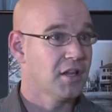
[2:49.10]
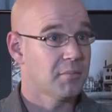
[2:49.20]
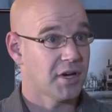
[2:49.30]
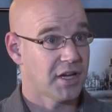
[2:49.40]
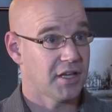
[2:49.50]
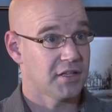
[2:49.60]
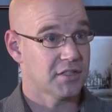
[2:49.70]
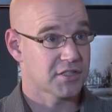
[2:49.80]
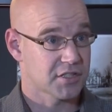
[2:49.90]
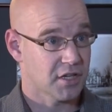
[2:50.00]
My
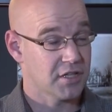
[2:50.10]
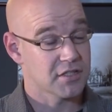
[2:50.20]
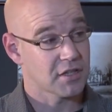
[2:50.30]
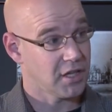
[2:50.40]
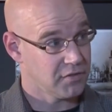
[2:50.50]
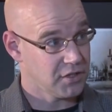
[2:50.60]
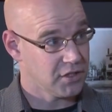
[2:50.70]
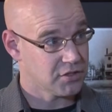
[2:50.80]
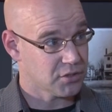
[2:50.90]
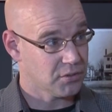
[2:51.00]
son is 11
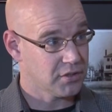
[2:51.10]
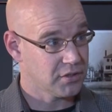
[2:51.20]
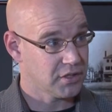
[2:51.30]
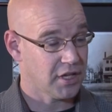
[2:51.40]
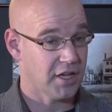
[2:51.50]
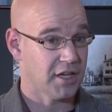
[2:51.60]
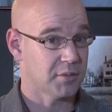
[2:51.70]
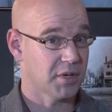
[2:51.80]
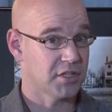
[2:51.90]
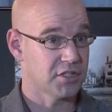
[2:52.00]
years old,
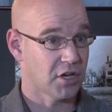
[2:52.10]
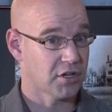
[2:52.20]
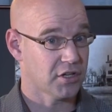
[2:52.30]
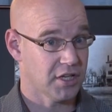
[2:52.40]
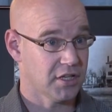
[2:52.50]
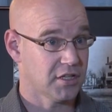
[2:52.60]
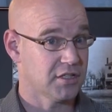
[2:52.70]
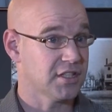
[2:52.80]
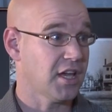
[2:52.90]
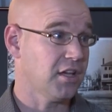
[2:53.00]
and my daughter
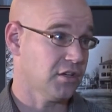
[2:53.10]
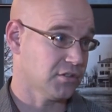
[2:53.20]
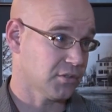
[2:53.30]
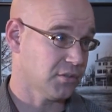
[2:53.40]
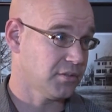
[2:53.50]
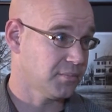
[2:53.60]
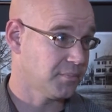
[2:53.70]
is 8 years old.